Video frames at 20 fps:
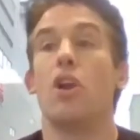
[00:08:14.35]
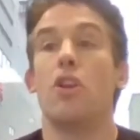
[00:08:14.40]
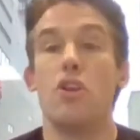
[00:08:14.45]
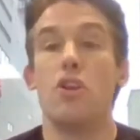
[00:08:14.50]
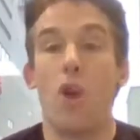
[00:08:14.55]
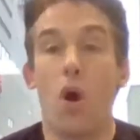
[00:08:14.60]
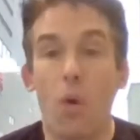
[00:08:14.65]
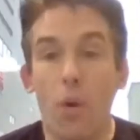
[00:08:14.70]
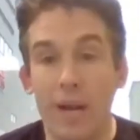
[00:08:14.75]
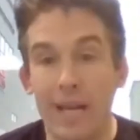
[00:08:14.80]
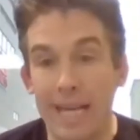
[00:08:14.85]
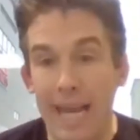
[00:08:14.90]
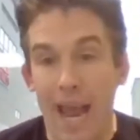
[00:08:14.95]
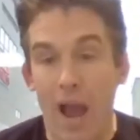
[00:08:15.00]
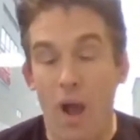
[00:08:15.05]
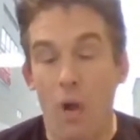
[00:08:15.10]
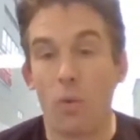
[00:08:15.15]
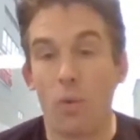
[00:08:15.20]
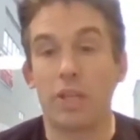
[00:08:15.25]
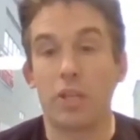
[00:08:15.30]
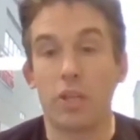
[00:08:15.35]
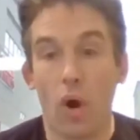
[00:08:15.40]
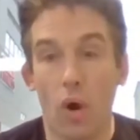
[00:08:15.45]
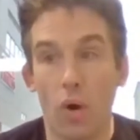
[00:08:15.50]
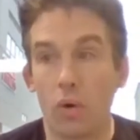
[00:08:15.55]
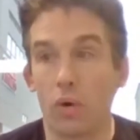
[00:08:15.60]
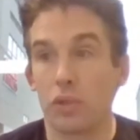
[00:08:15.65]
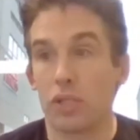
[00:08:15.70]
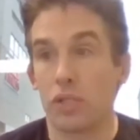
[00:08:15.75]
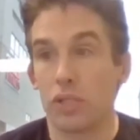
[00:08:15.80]
knowing now with
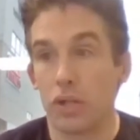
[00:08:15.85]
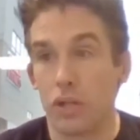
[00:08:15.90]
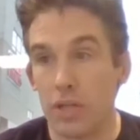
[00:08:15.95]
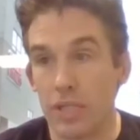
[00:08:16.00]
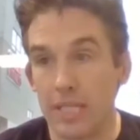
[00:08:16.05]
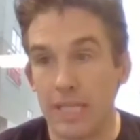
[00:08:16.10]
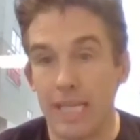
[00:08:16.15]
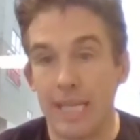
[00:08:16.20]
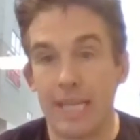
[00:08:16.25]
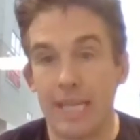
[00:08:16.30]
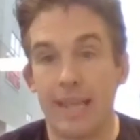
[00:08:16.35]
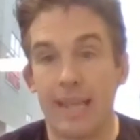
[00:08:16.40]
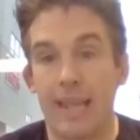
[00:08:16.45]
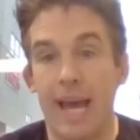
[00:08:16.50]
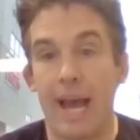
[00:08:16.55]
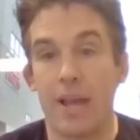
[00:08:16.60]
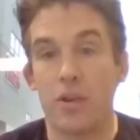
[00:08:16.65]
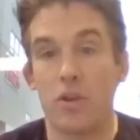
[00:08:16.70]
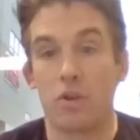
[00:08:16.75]
total certainty that